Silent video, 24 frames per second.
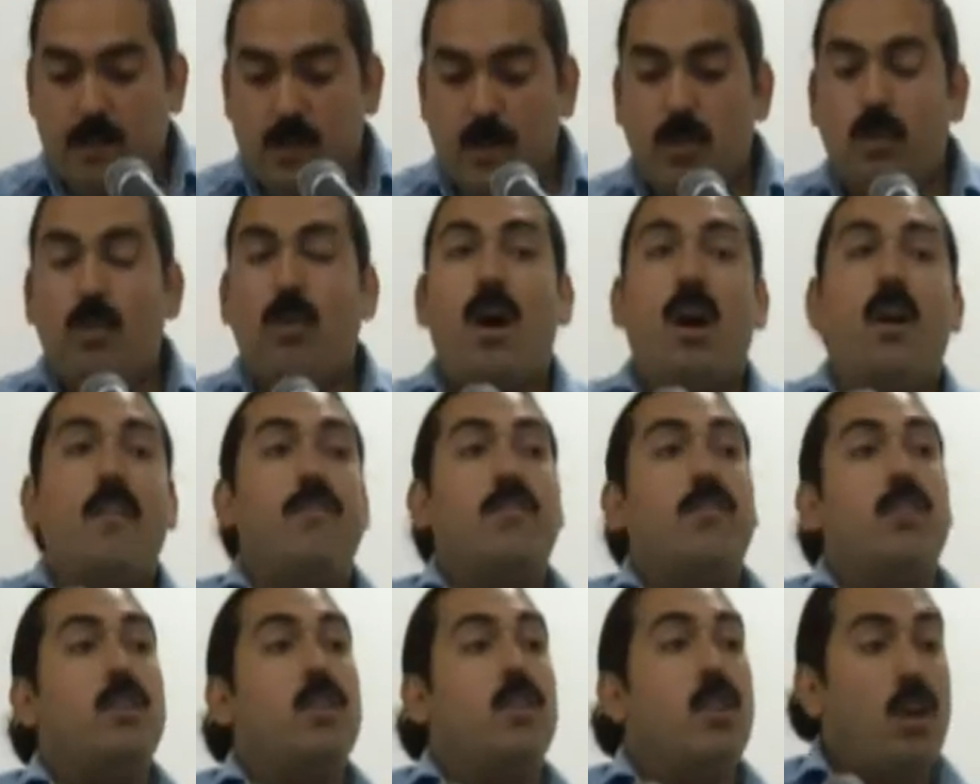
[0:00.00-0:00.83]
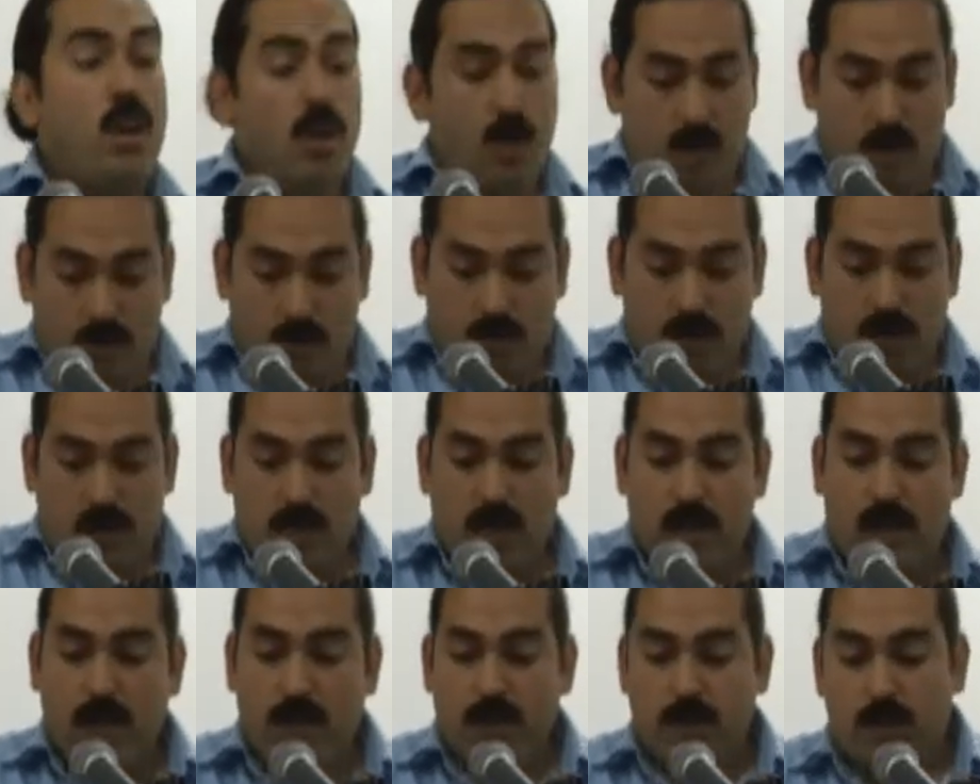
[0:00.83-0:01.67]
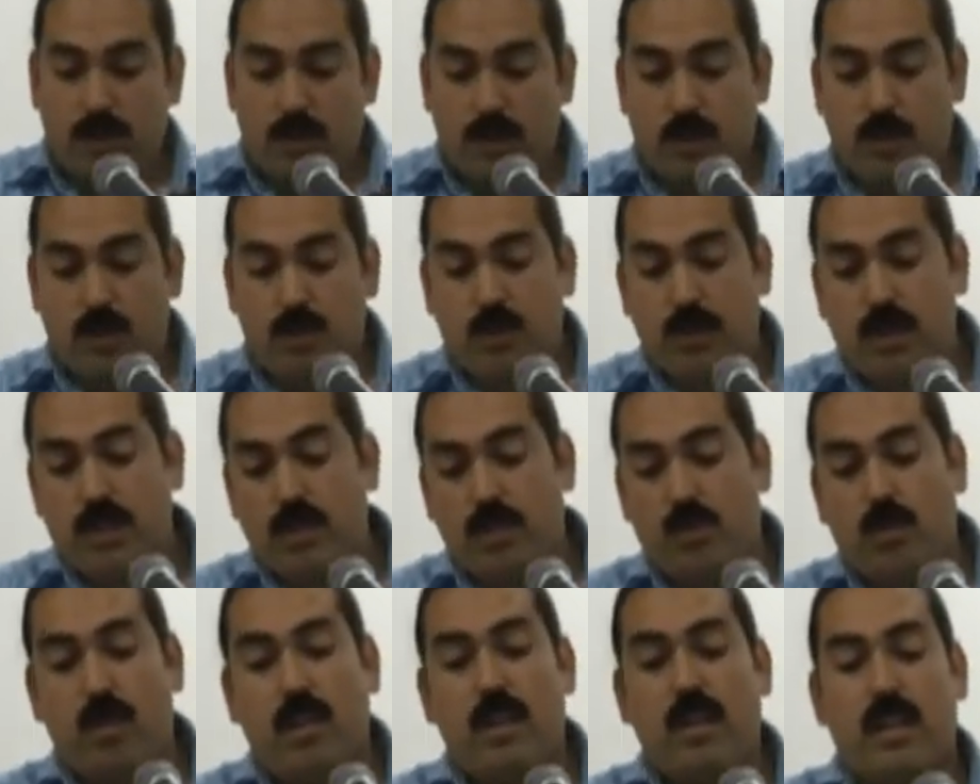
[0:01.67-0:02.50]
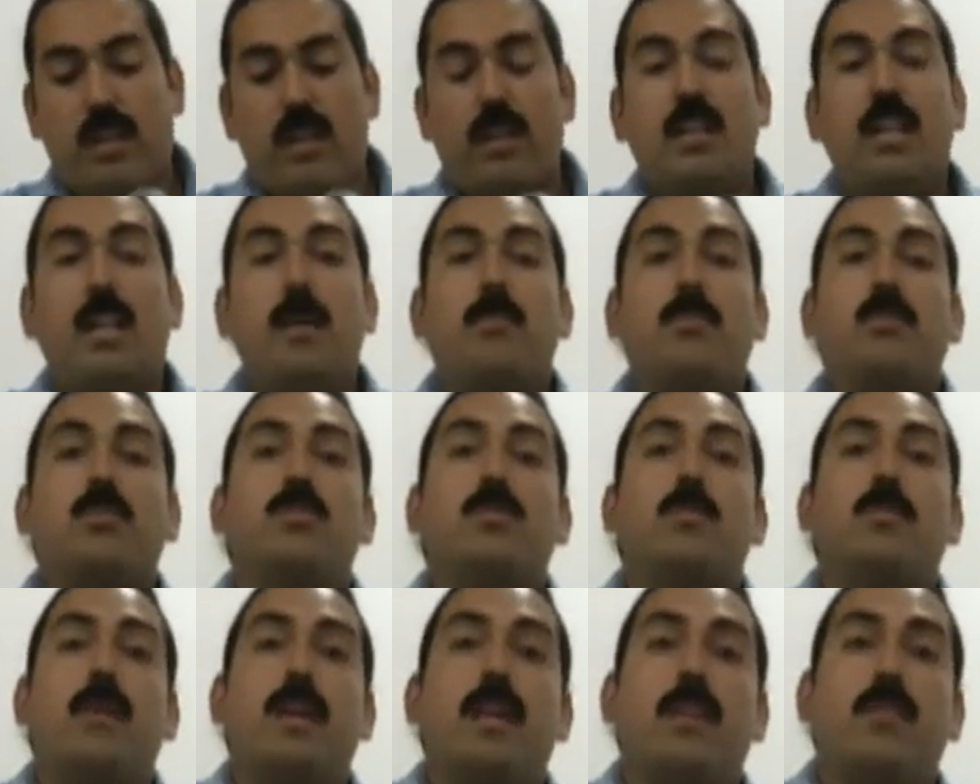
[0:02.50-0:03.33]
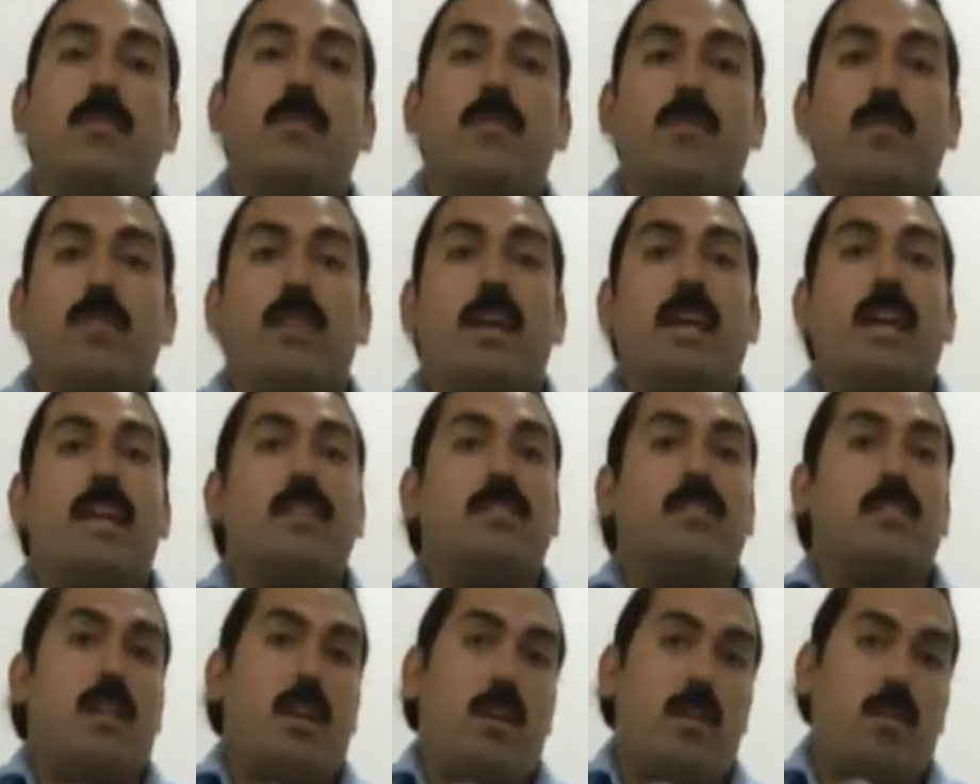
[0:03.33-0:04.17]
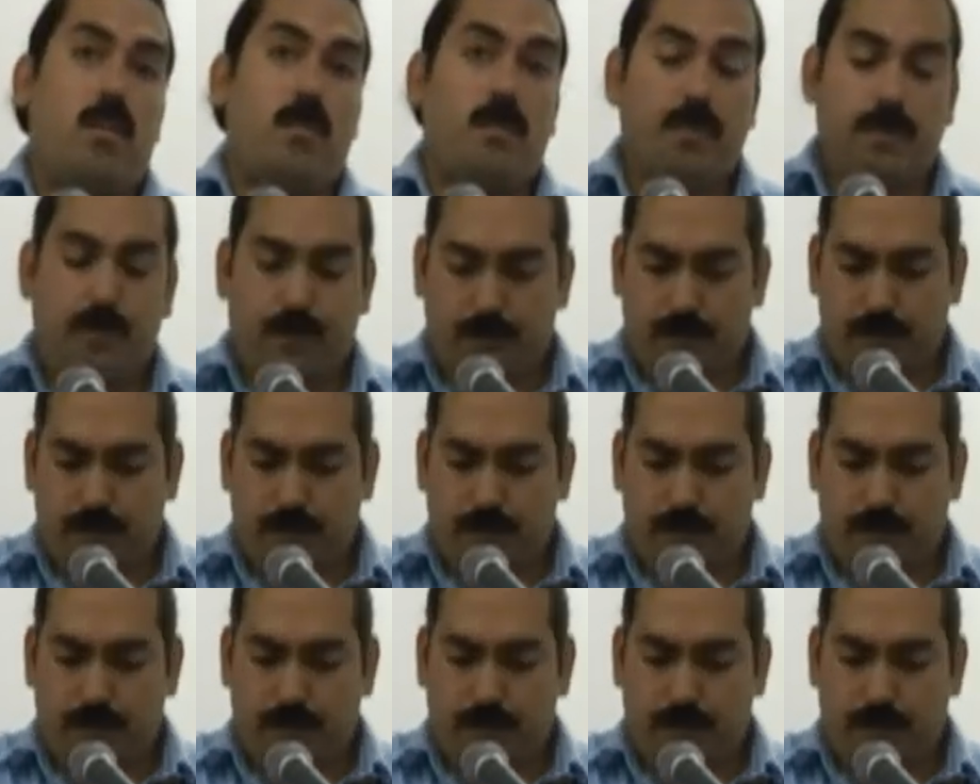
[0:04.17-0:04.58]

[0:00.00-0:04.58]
to offer loans to students who are unable to pay for the hikes at all.